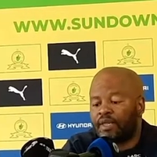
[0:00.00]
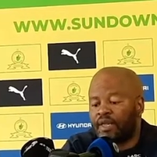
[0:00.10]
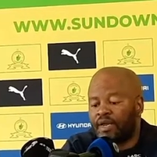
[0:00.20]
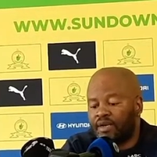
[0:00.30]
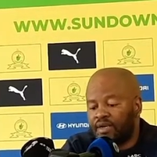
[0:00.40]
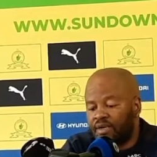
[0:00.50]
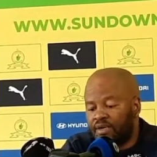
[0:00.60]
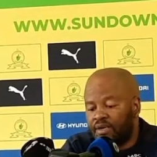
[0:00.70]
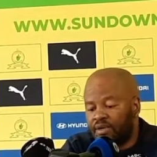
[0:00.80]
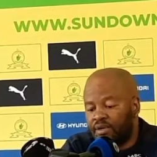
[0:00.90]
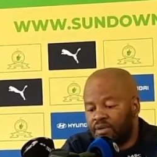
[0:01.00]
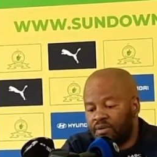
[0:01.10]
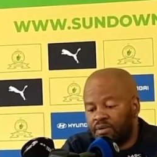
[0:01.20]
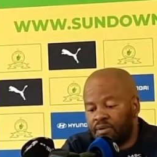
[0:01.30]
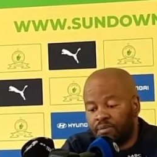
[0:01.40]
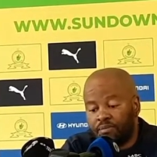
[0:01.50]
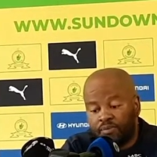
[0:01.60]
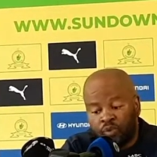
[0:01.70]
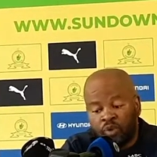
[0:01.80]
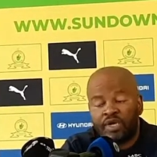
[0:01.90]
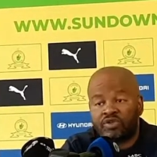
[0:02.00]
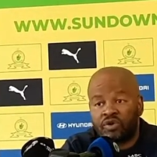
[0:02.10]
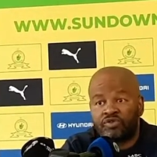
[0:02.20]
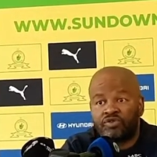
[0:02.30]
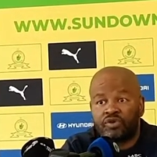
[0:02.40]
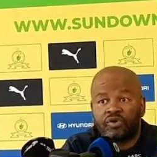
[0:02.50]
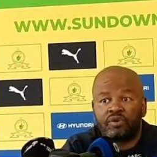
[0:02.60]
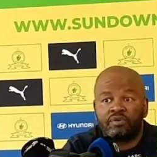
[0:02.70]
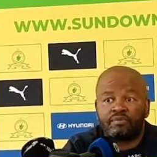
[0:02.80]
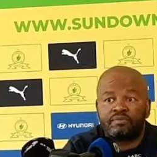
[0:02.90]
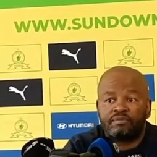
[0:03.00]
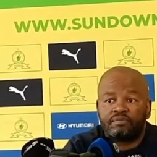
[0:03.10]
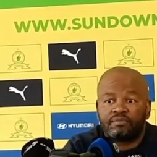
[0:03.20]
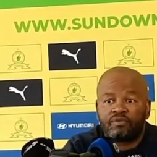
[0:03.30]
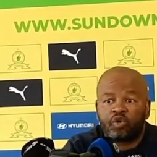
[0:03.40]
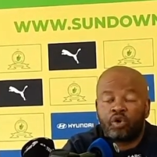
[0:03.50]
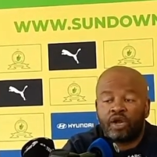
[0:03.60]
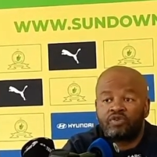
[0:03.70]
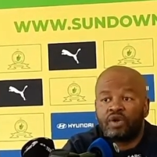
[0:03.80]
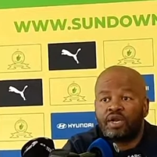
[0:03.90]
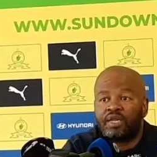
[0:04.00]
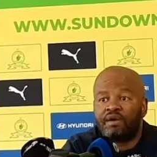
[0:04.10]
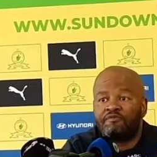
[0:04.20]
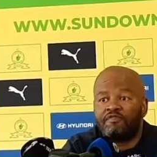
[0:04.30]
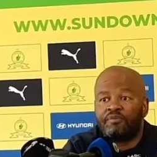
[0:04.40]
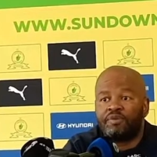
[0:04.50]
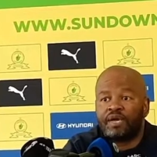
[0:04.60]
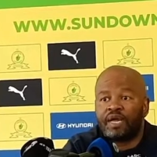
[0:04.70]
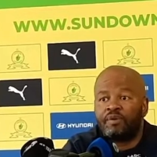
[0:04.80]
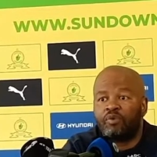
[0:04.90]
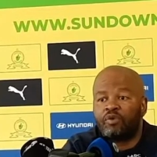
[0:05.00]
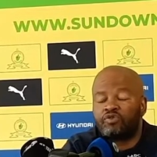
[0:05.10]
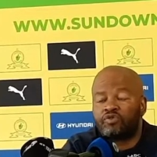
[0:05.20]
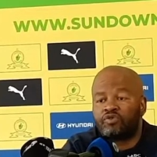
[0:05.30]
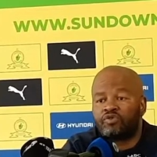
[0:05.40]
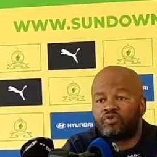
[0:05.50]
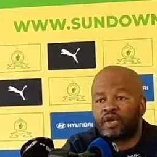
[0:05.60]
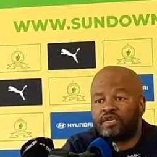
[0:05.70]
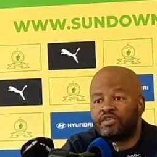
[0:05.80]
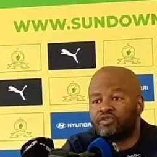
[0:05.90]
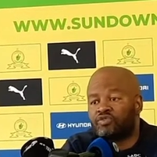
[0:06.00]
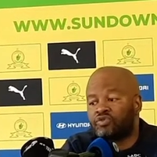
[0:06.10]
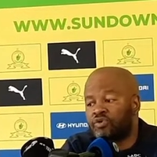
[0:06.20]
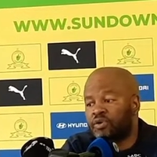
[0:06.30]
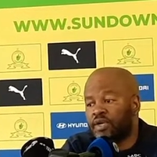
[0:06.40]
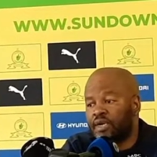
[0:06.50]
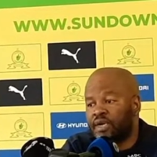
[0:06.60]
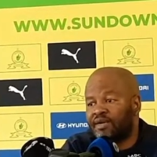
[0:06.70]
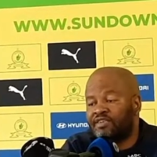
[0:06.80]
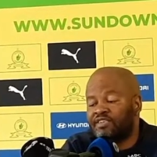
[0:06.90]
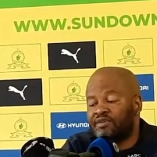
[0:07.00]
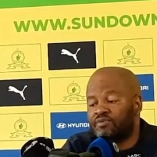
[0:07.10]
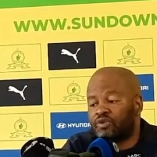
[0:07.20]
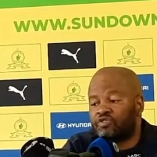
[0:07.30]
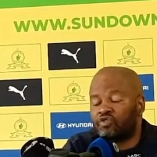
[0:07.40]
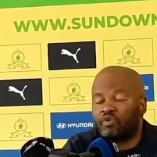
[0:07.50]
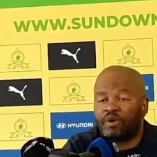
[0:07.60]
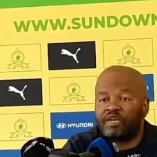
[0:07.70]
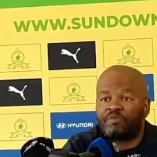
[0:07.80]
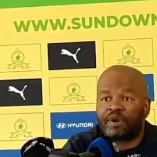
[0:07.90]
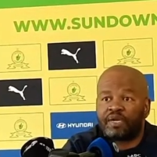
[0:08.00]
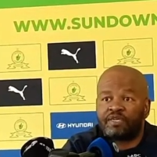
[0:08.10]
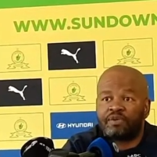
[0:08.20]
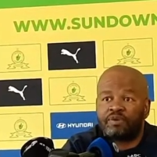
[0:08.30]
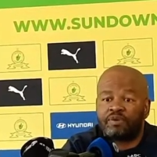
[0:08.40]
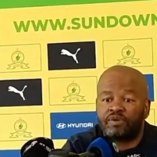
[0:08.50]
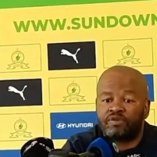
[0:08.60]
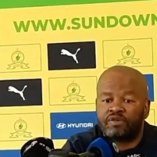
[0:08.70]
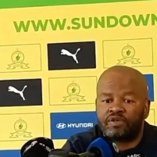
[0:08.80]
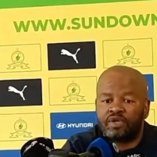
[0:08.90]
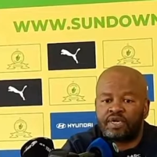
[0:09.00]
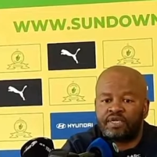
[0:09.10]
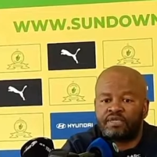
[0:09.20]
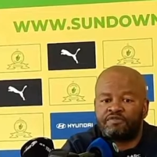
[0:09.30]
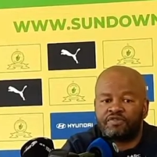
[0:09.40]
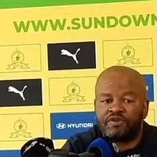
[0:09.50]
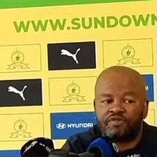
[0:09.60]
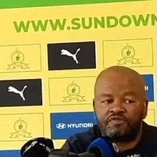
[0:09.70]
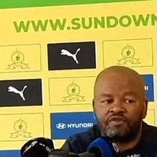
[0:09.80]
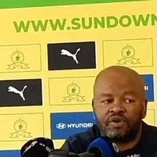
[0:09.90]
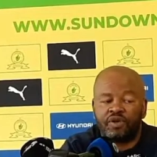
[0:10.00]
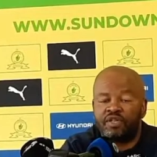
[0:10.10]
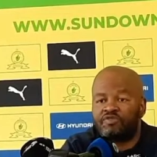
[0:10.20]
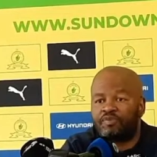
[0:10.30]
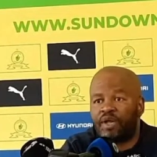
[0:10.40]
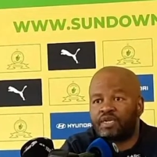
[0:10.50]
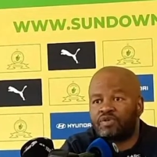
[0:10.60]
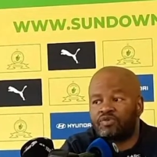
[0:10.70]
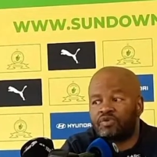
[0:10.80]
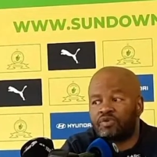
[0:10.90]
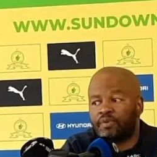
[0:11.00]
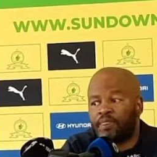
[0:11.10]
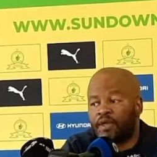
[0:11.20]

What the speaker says: Then we must also congratulate them for being able to get into a team with so much pressure, because it's not easy for all these players to